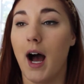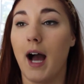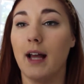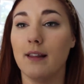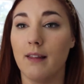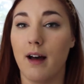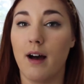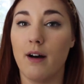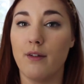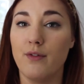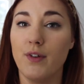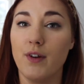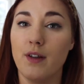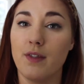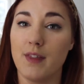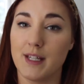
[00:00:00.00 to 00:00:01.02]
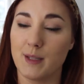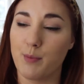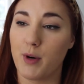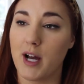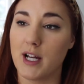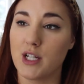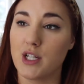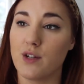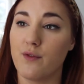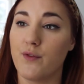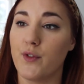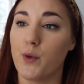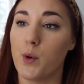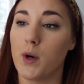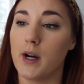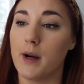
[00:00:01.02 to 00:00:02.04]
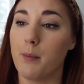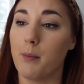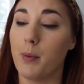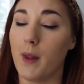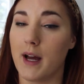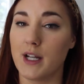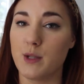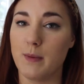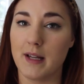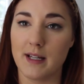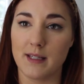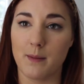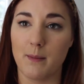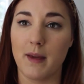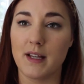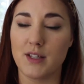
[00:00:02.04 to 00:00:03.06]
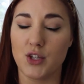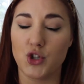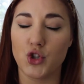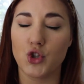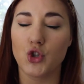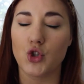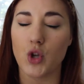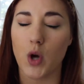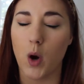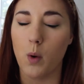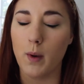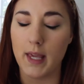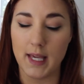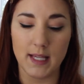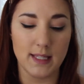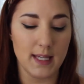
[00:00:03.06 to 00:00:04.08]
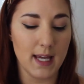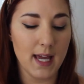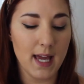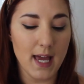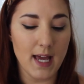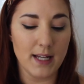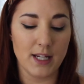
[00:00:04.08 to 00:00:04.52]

I love this brush for blush because it makes it so easy